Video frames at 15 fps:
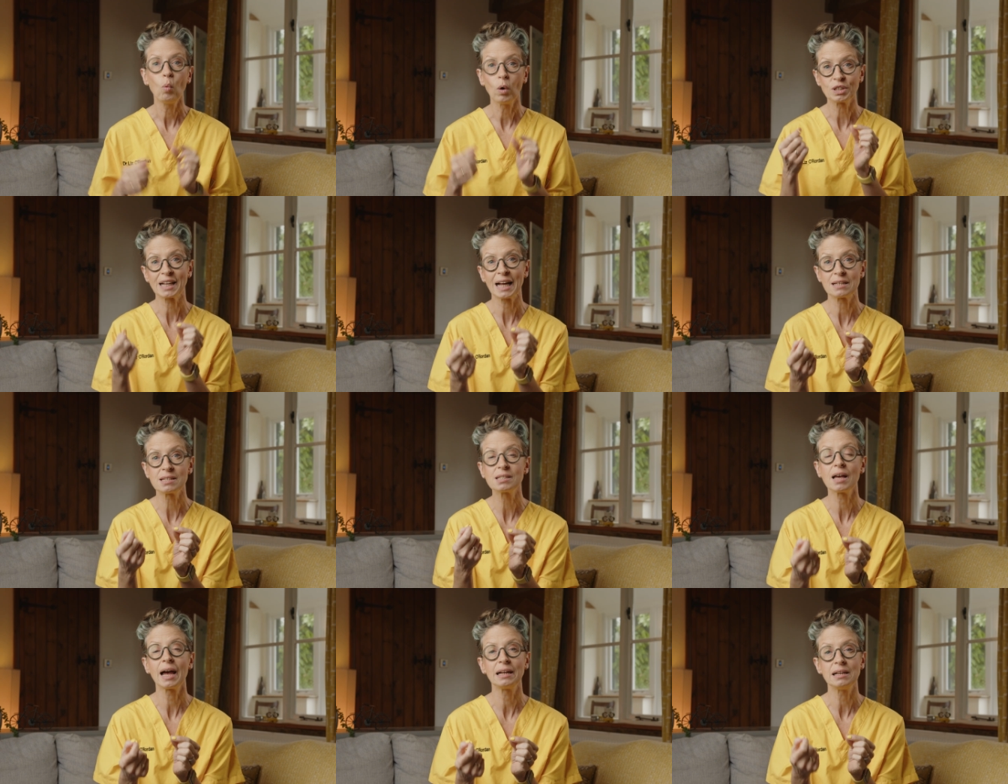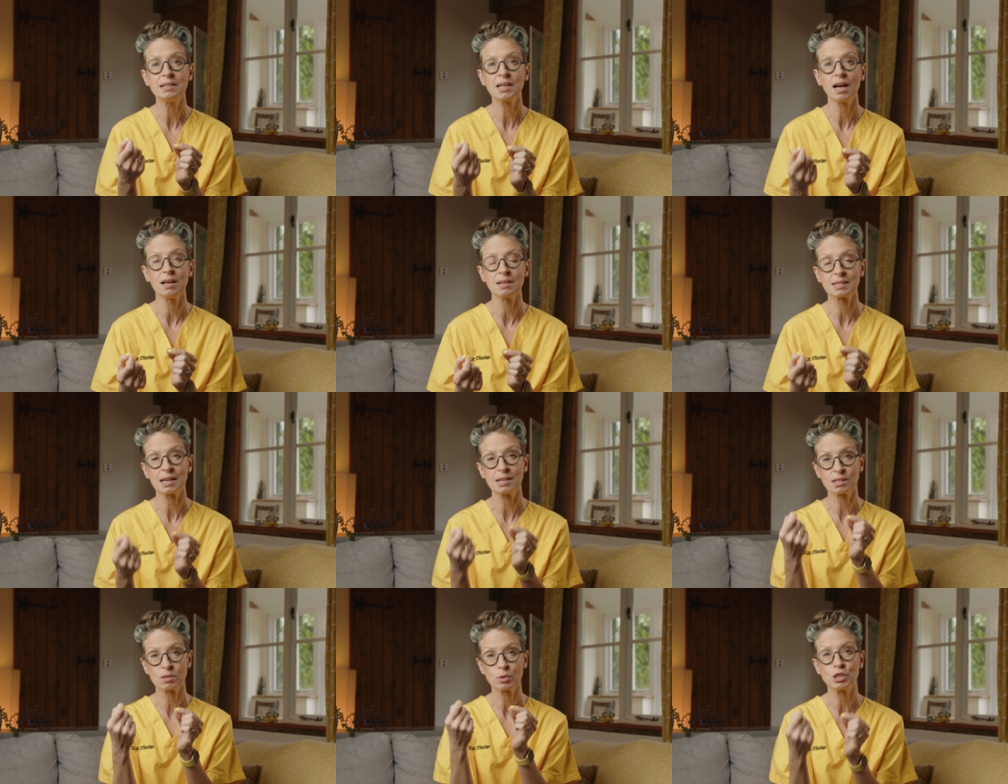What Kadcyla does
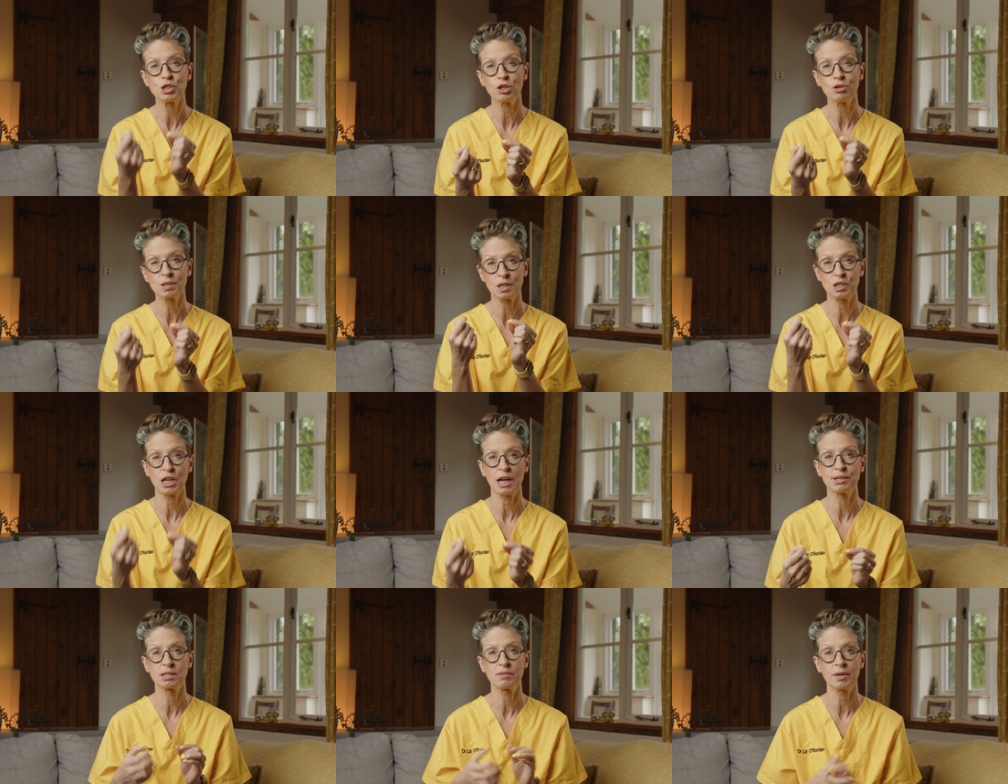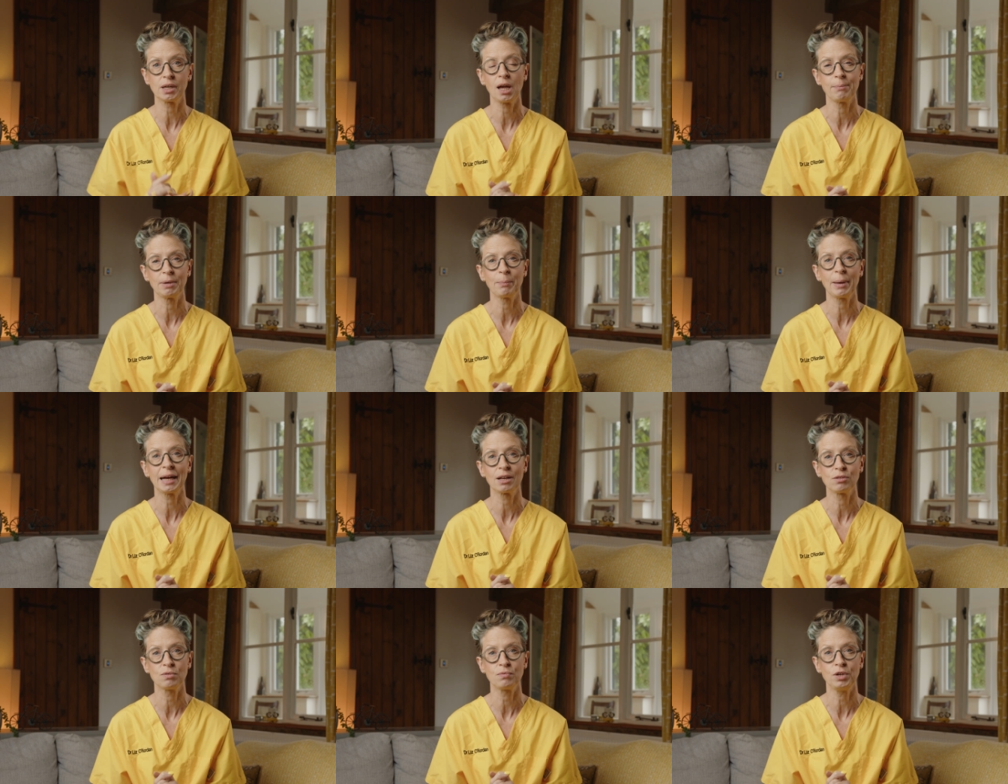is reduce the chance of it coming
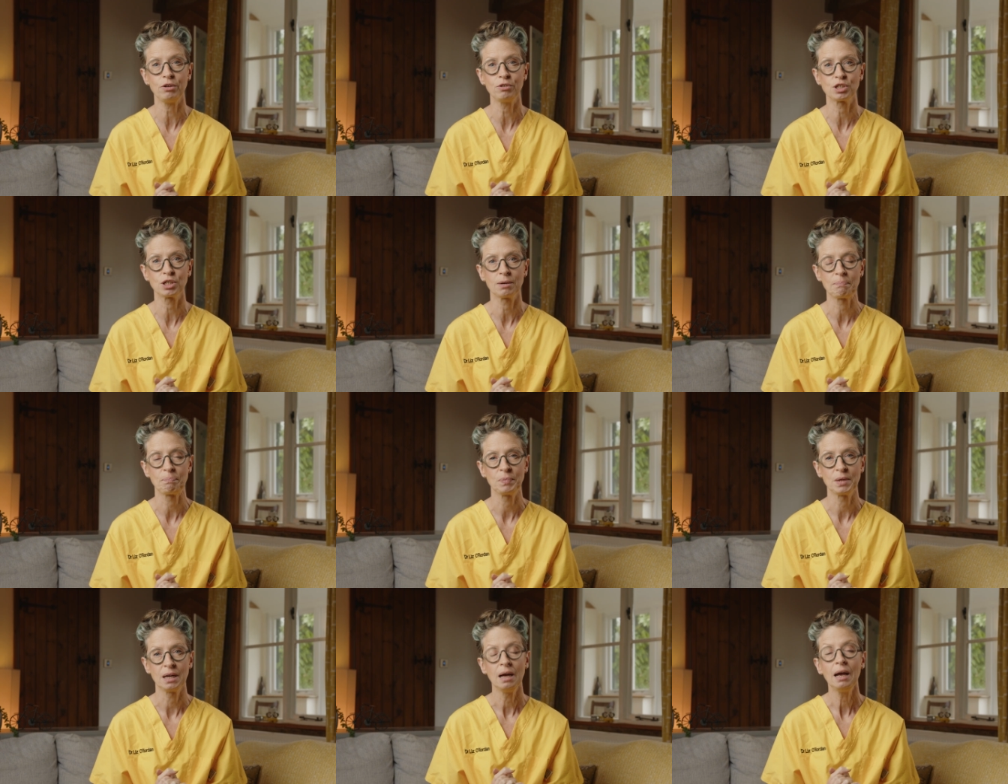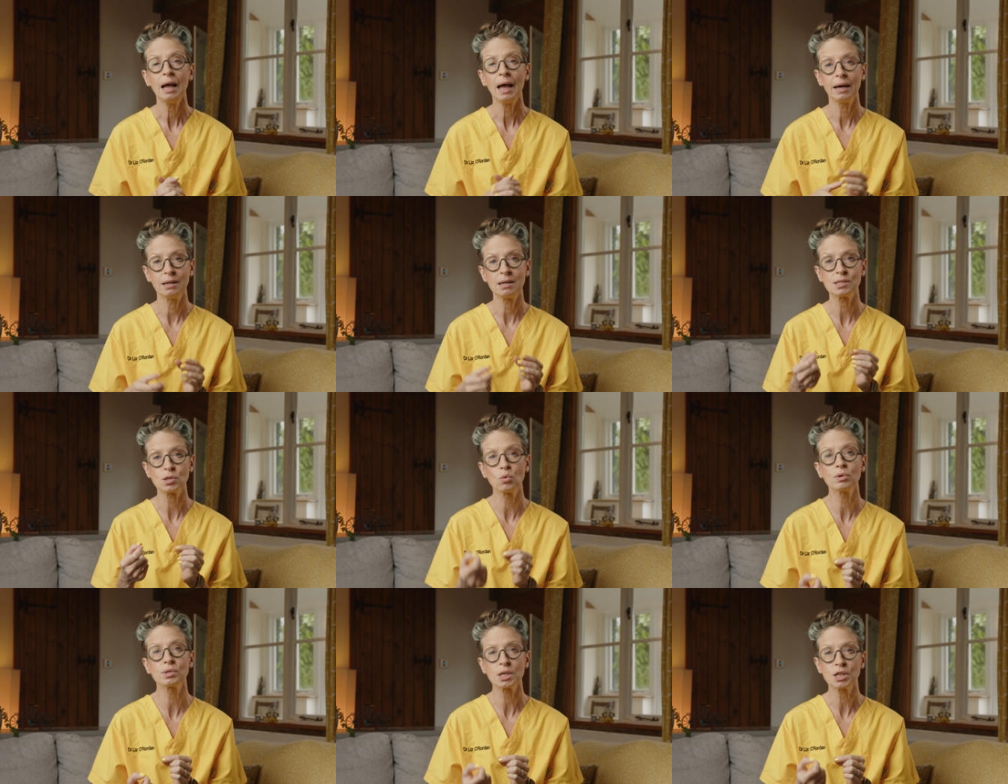back in the future. And it's
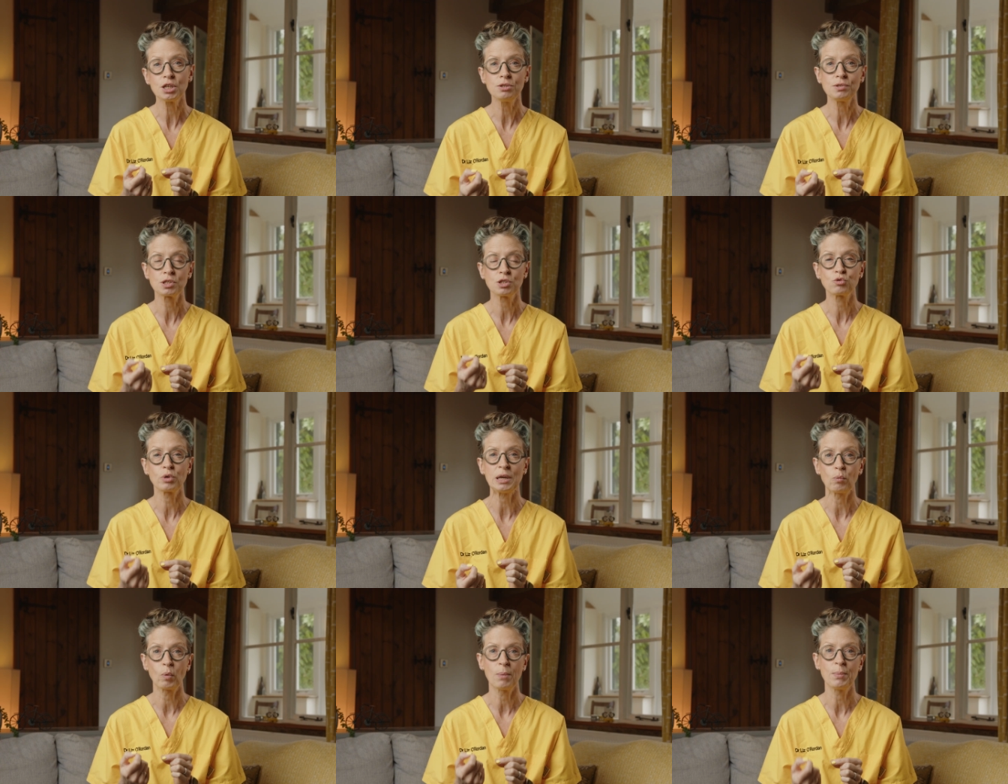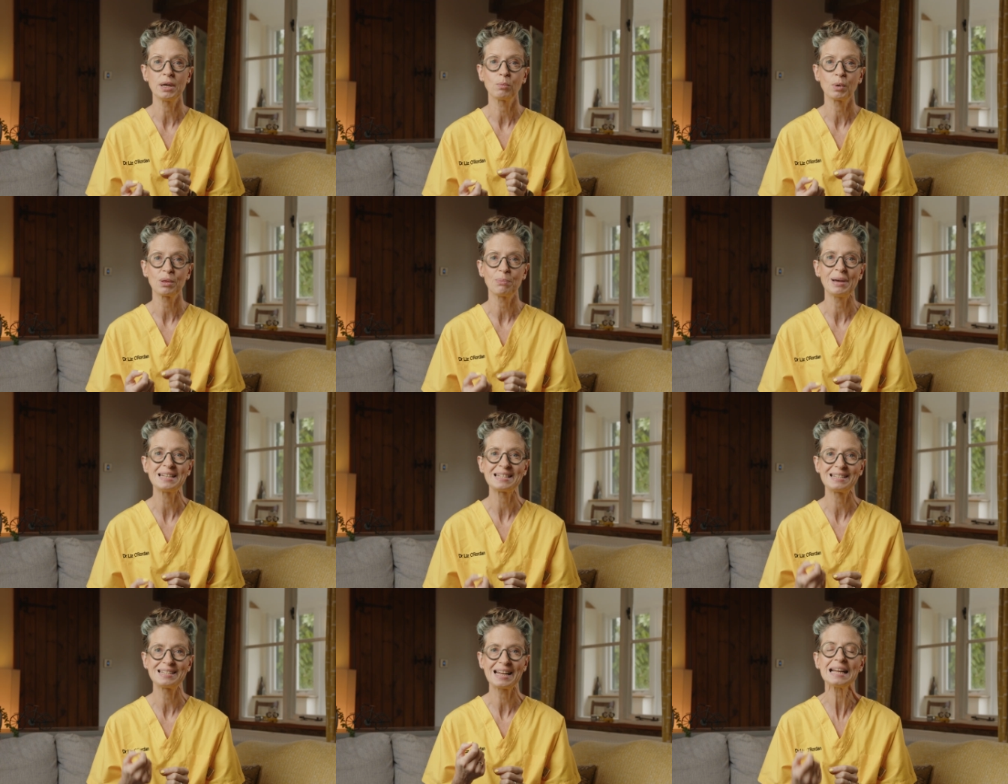also used to treat women with
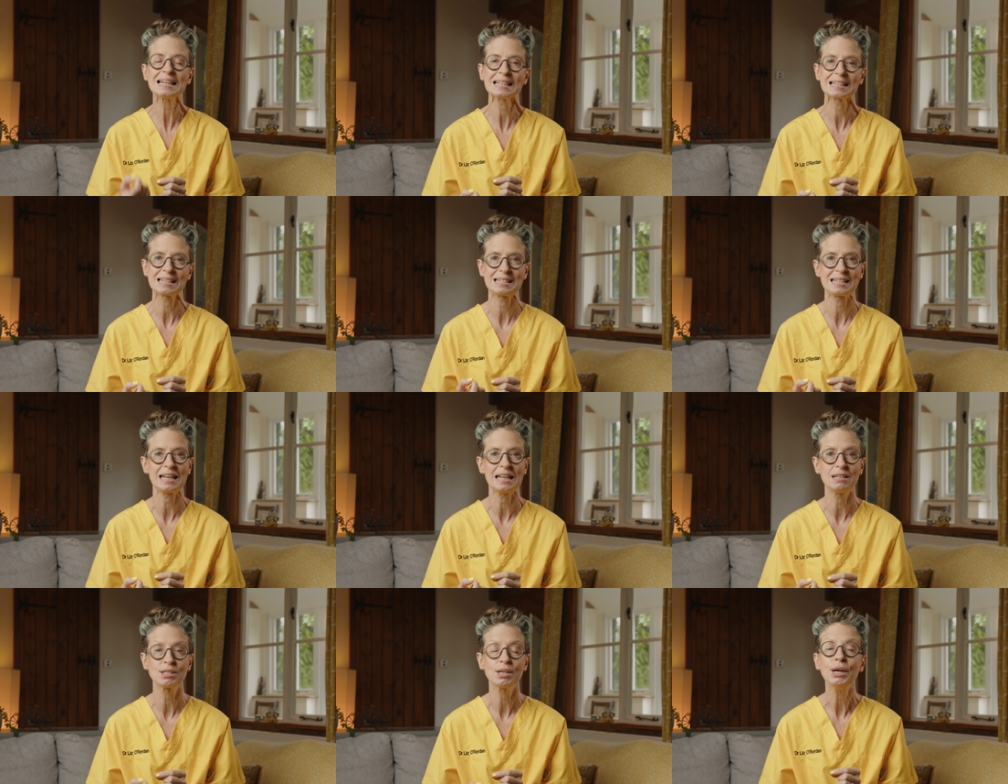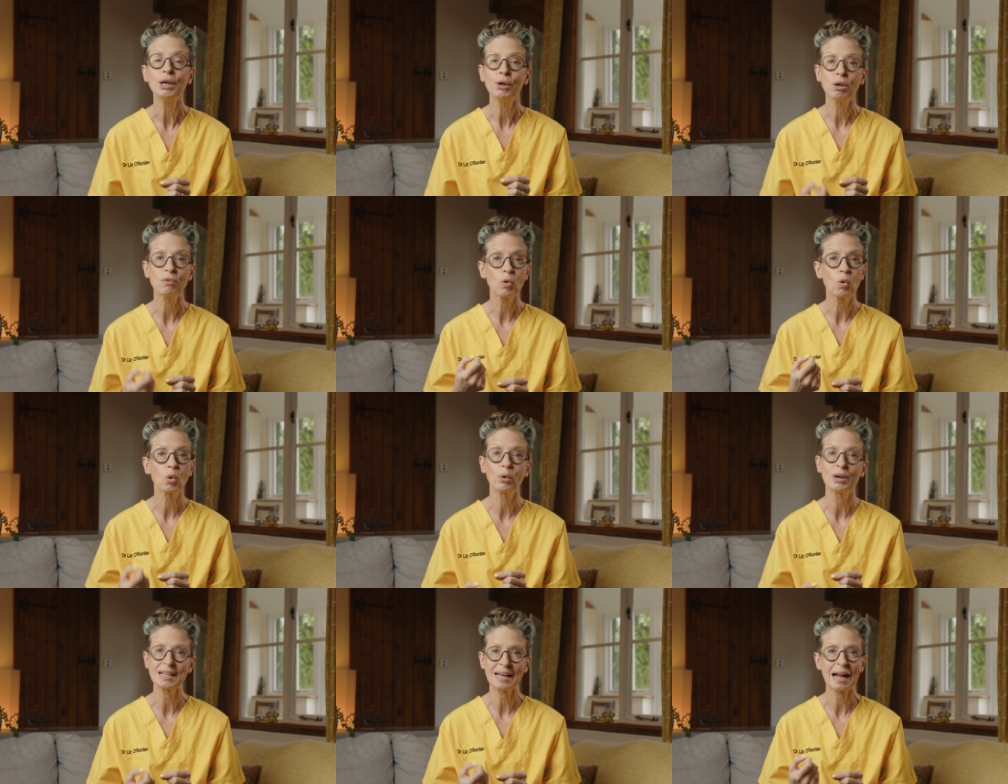metastatic disease who have
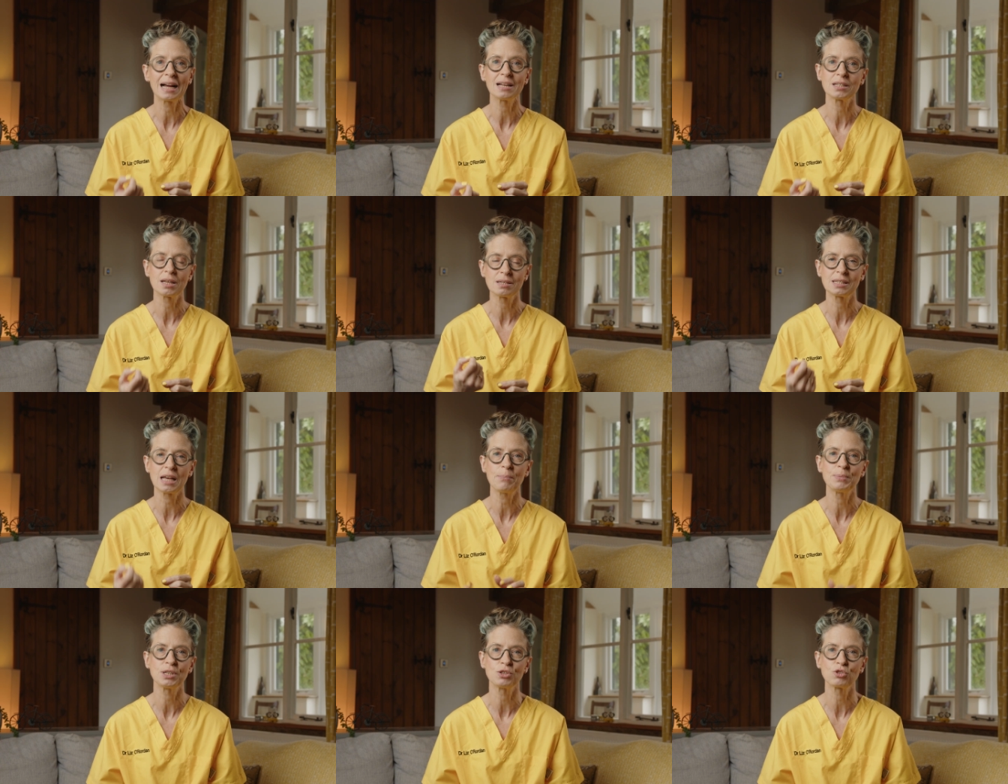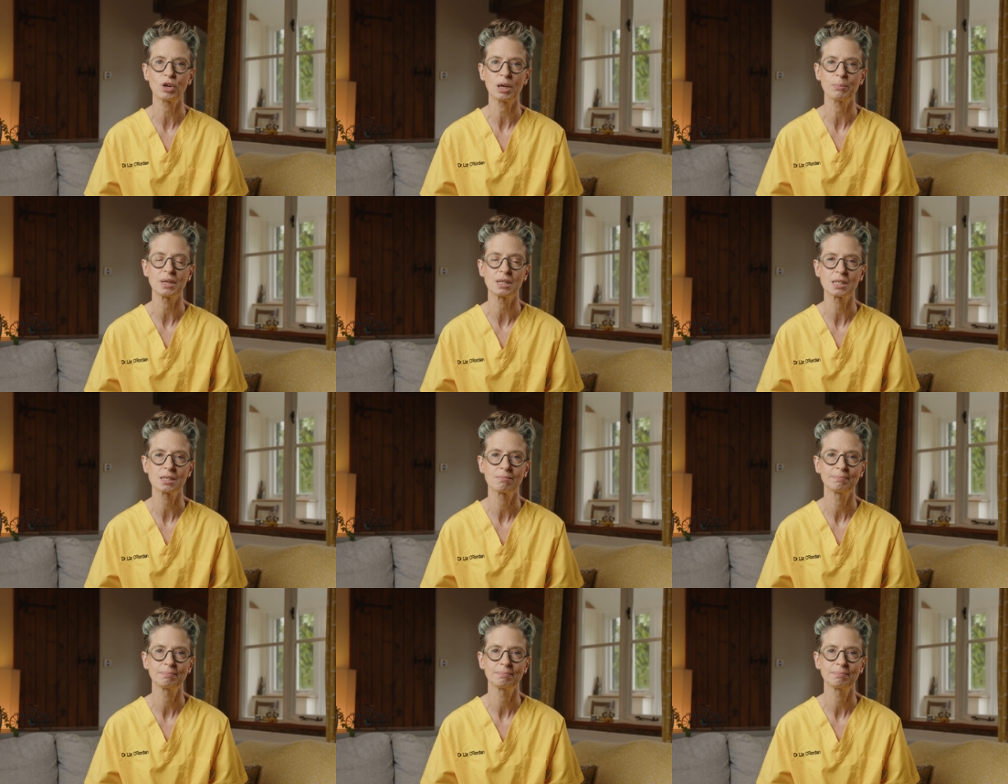already had Herceptin treatment.